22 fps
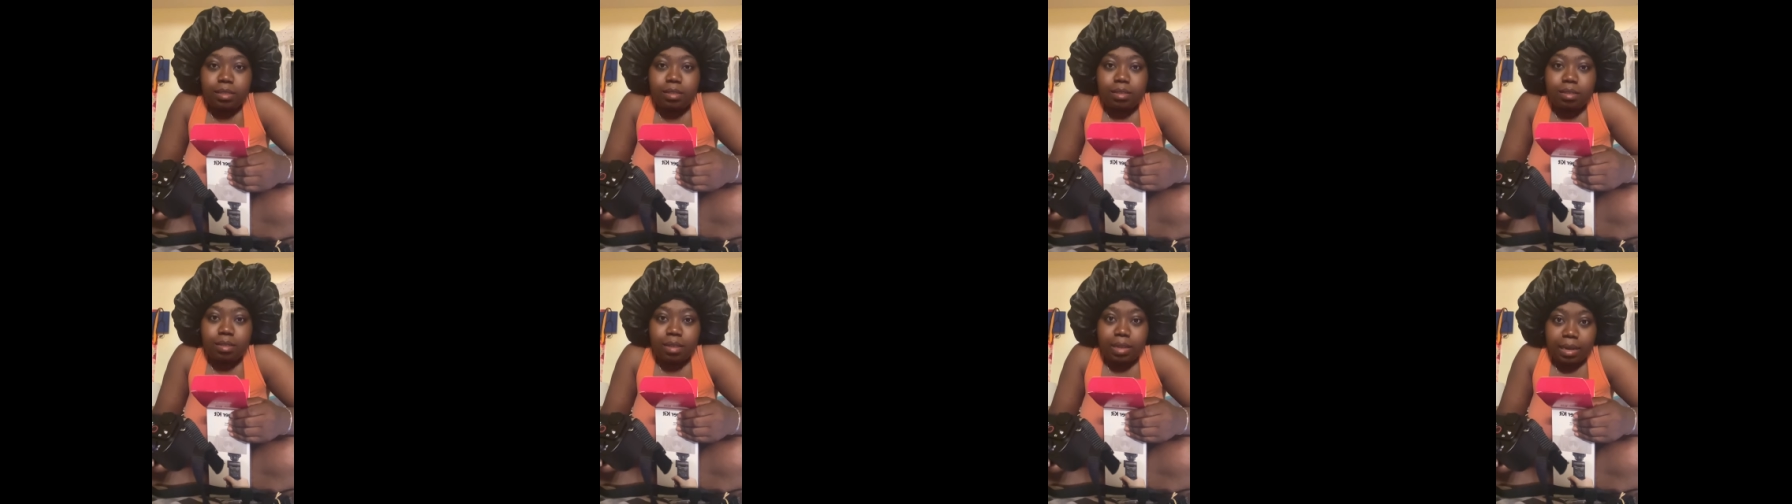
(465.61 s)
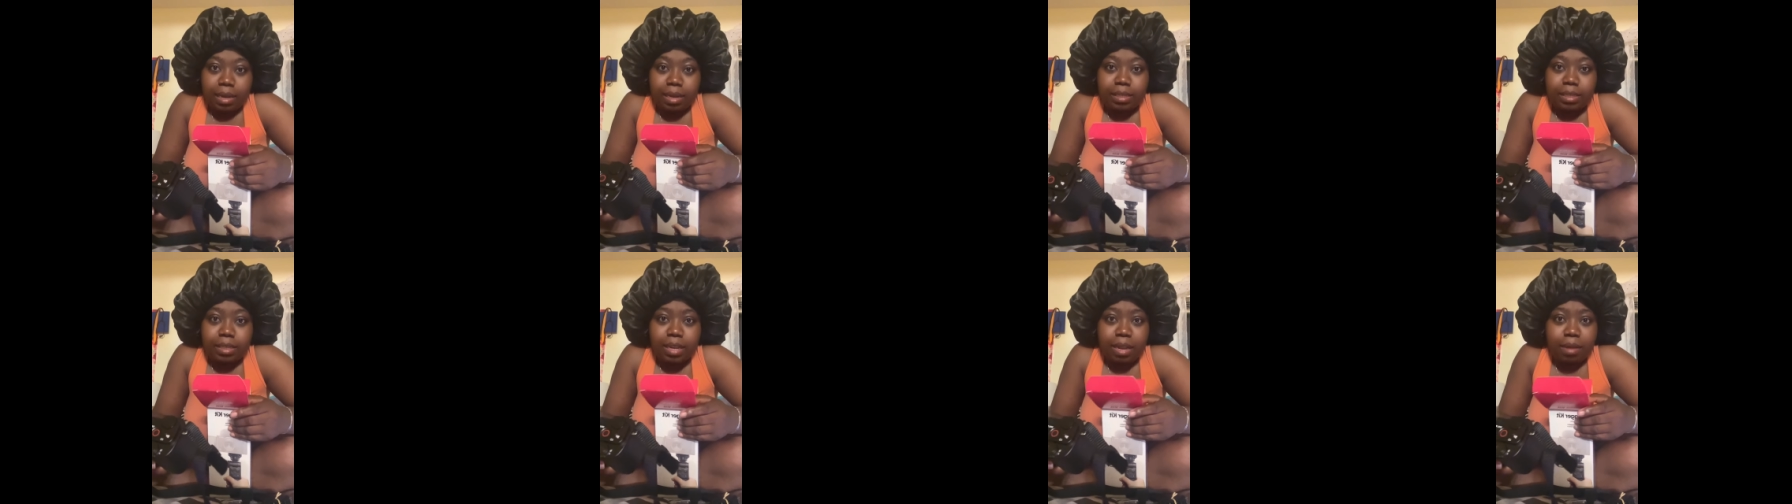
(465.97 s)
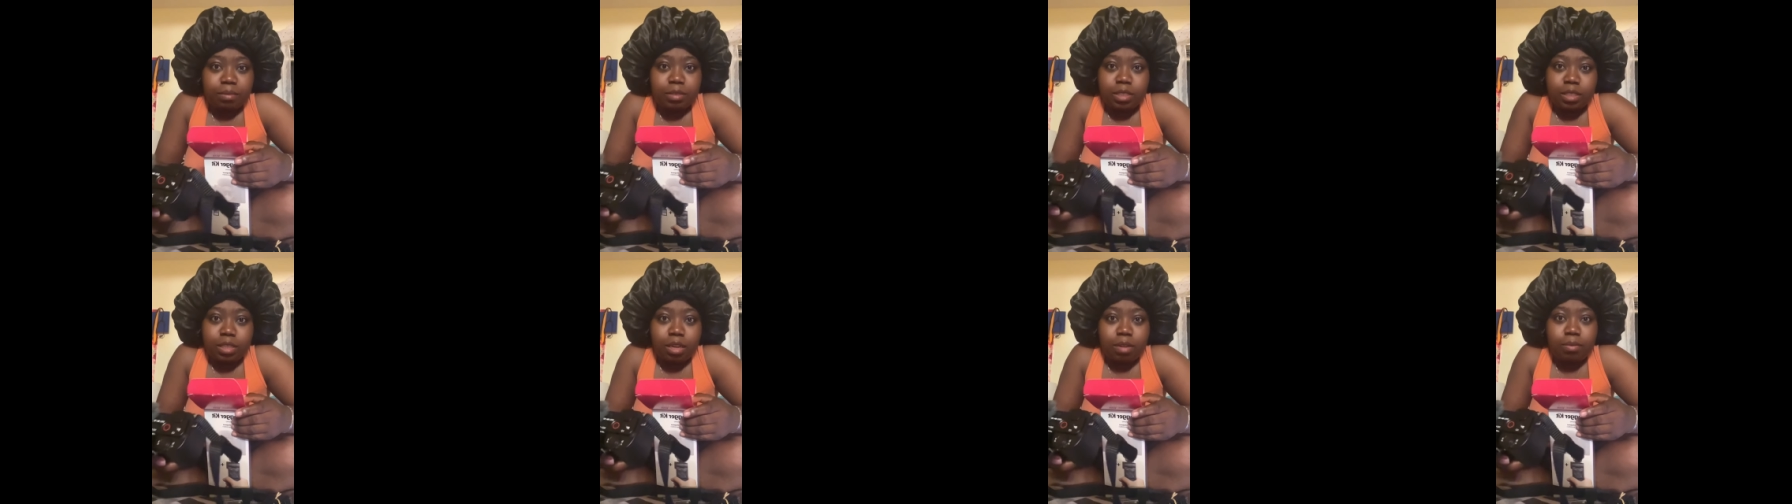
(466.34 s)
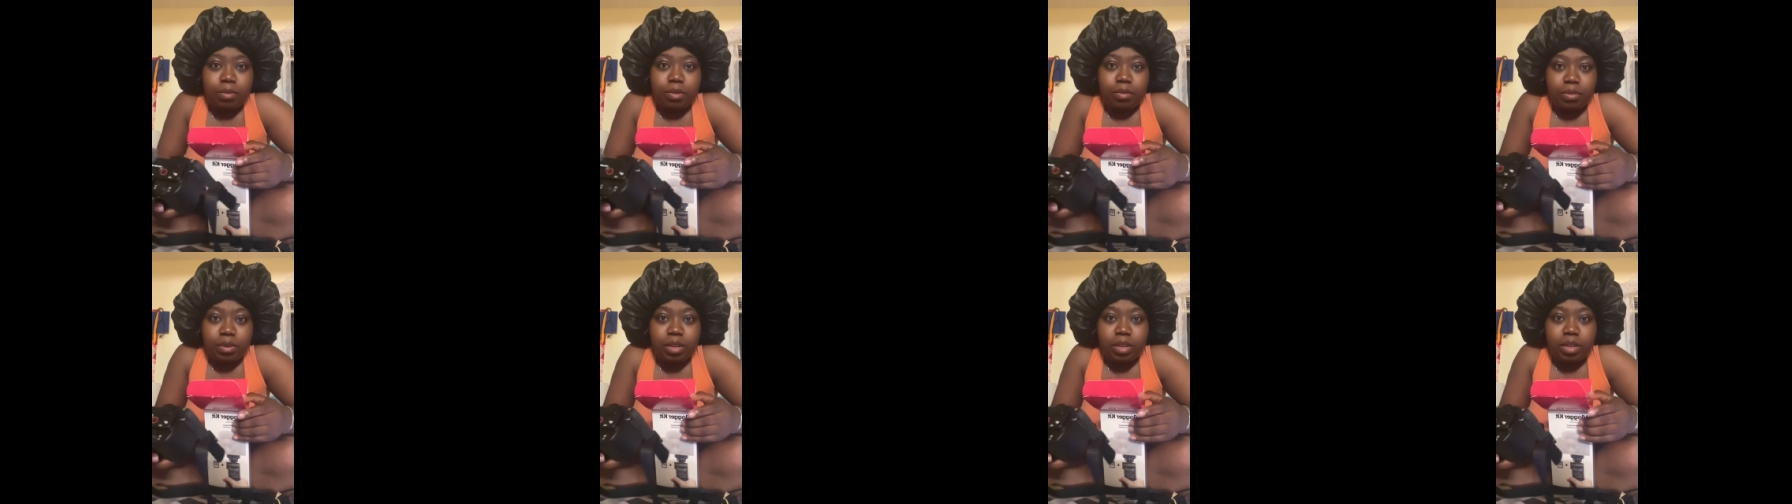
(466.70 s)
so I don't wanna
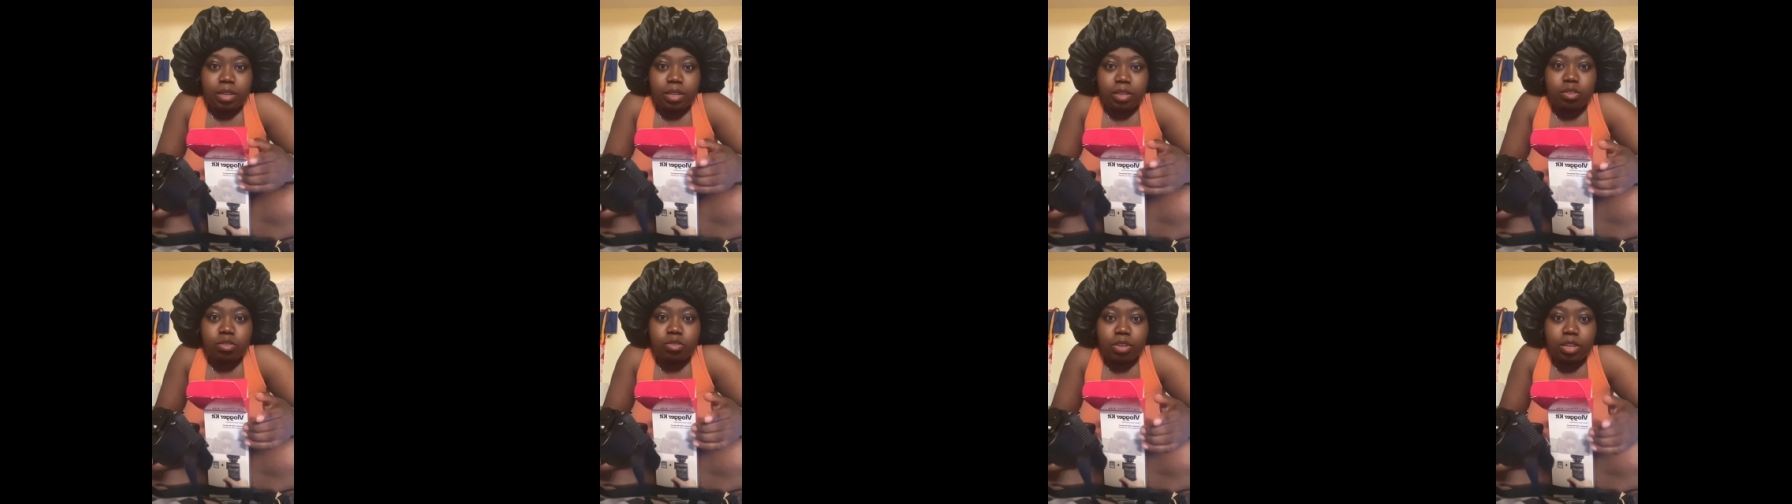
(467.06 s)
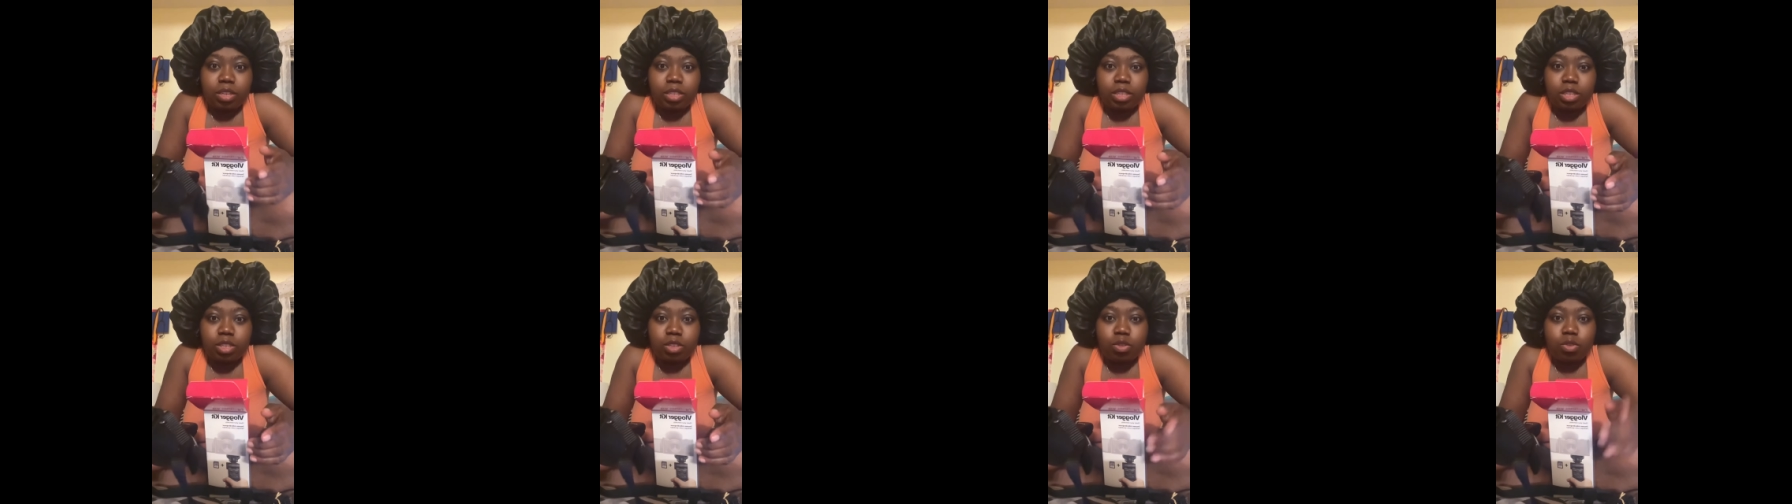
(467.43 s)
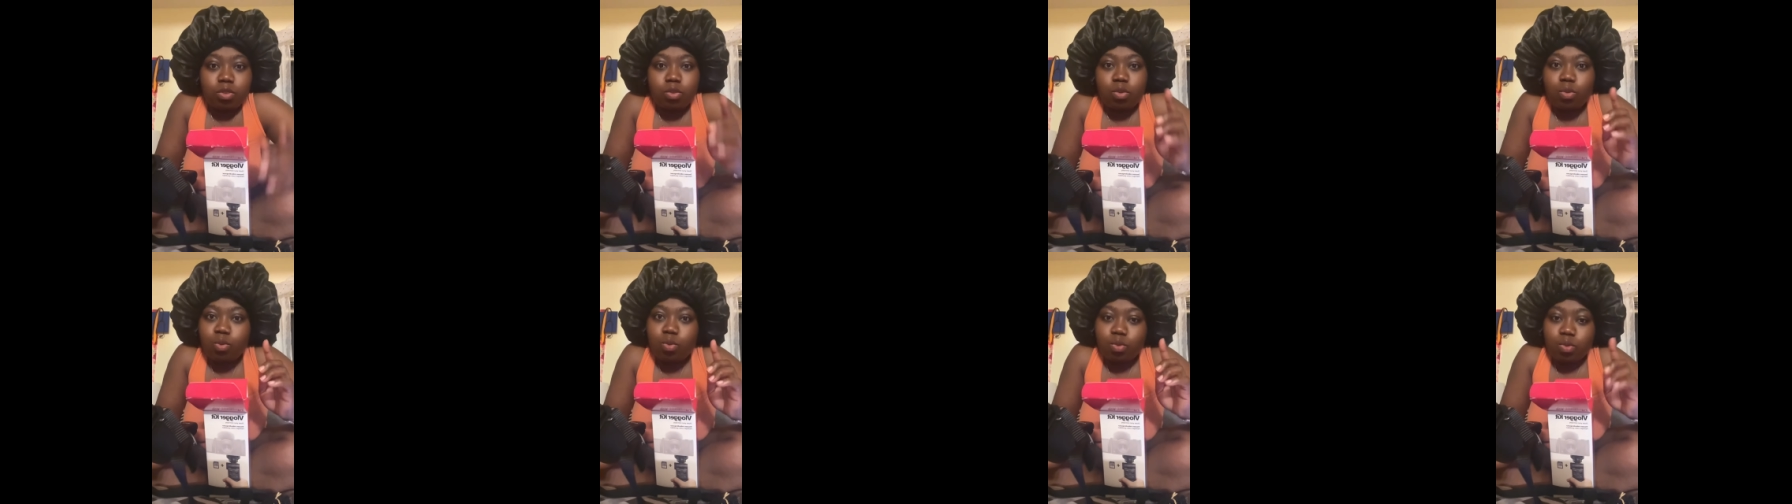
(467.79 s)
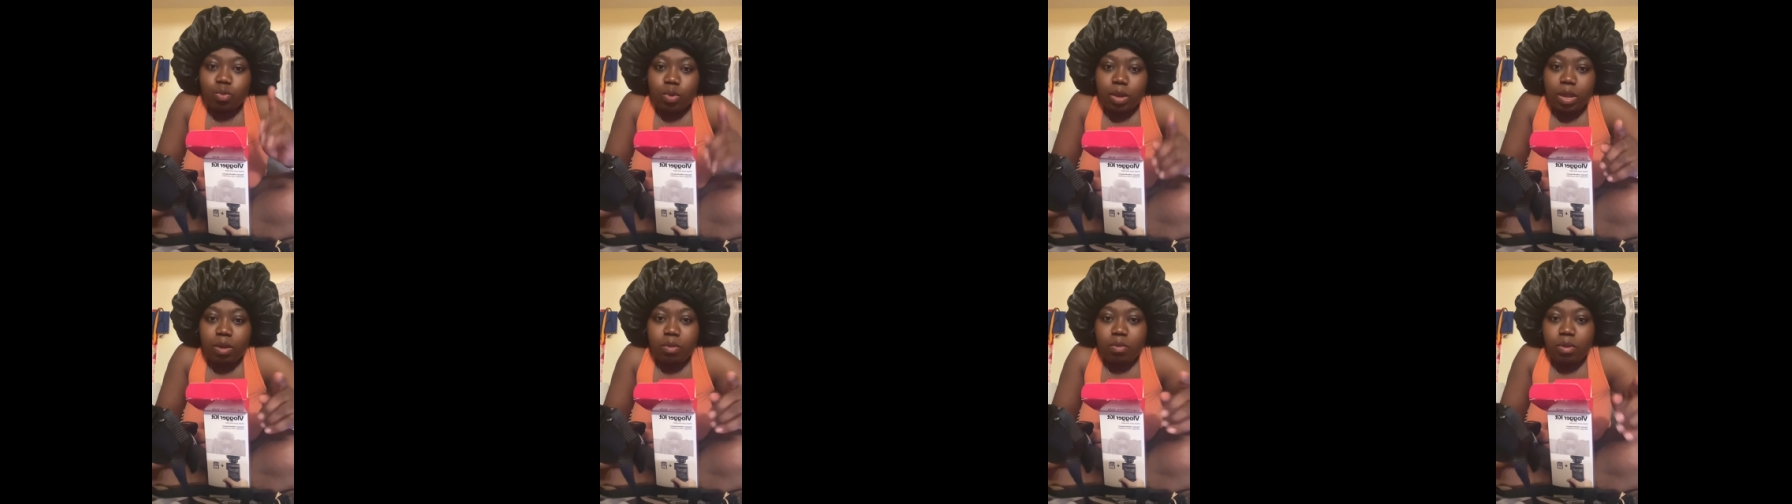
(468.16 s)
have you guys just sit there
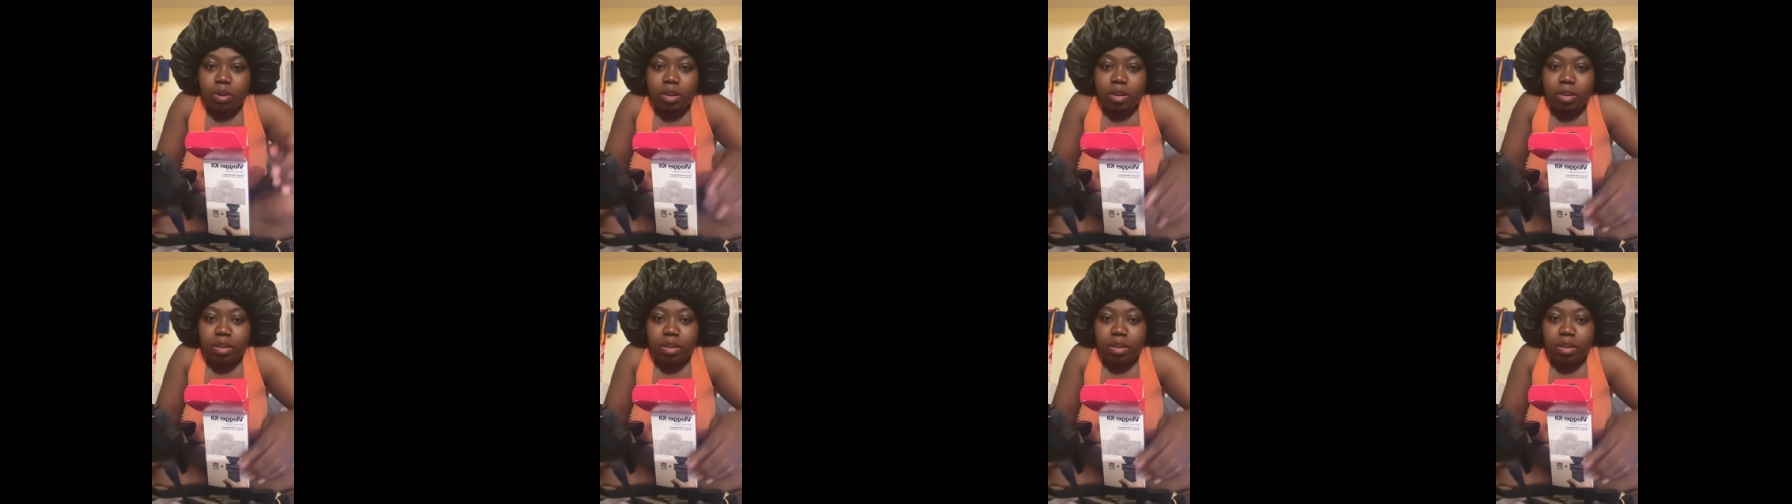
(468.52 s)
watching me.